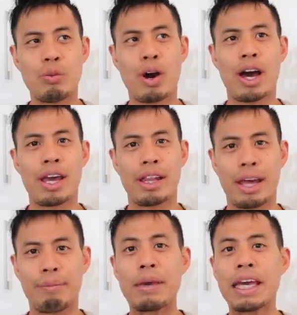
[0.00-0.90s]
why it
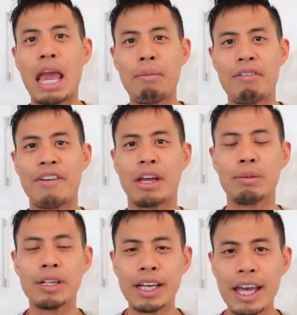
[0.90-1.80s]
like became
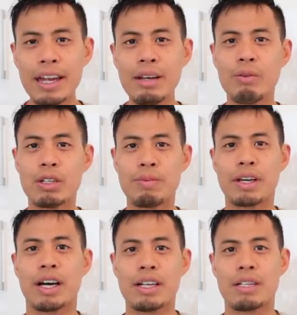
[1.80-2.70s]
available again was
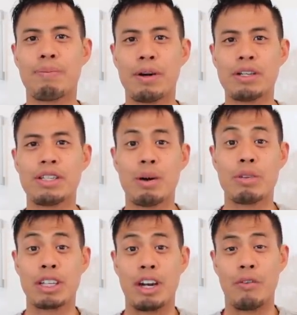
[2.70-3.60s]
because the person that
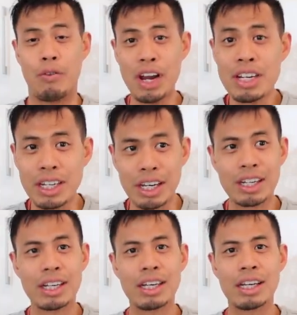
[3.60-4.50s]
was gonna rent
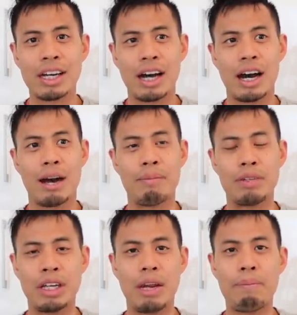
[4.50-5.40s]
it um,
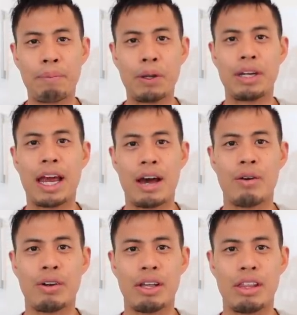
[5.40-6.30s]
didn't put
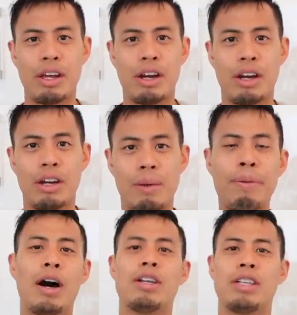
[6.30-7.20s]
down their
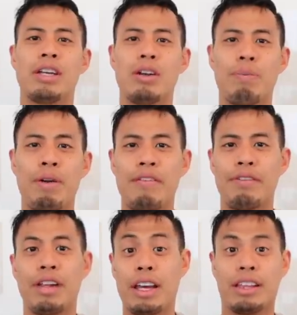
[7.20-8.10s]
deposit or pay
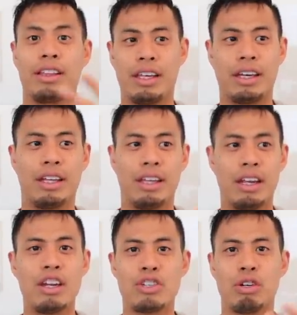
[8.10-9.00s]
for like the
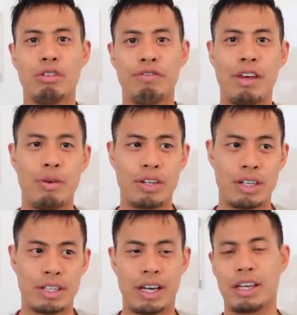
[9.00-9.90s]
initial fee, which
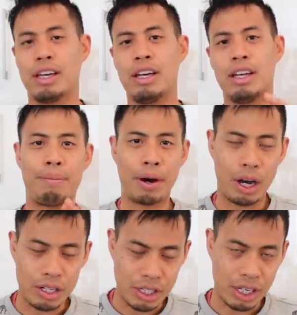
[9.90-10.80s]
is like
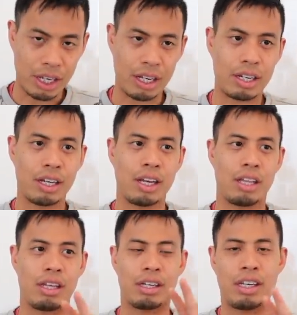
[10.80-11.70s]
deposit,
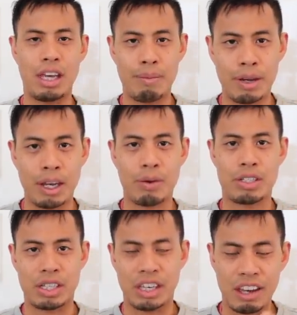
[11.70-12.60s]
the key money, which
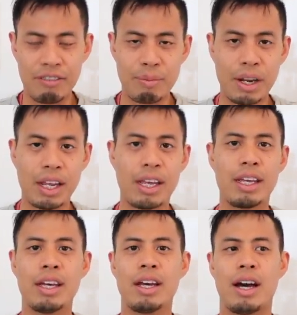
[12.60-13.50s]
is the gift
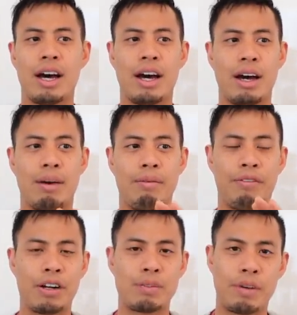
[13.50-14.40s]
money, um,
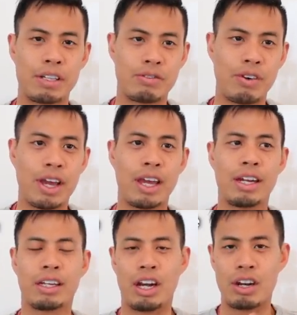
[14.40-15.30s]
first month's
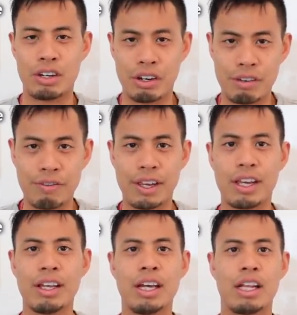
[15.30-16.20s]
rent, guarantor
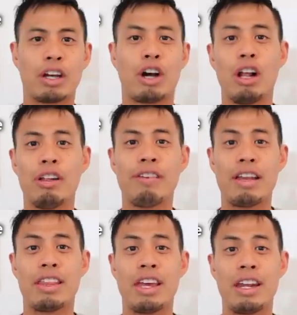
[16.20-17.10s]
fee, like all of
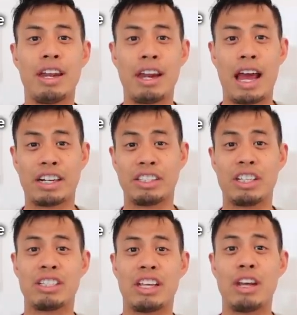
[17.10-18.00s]
that. They didn't
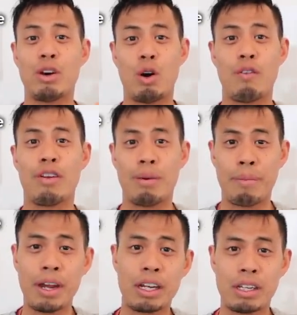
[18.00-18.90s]
actually send over the
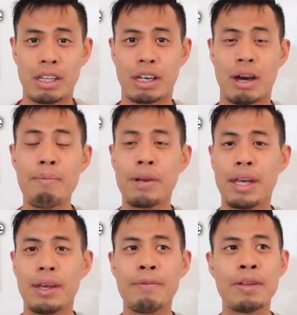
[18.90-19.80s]
money to the
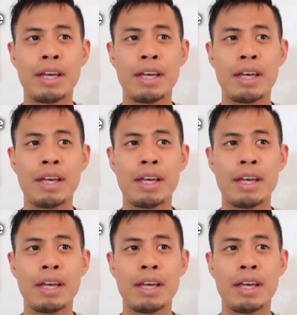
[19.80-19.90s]
company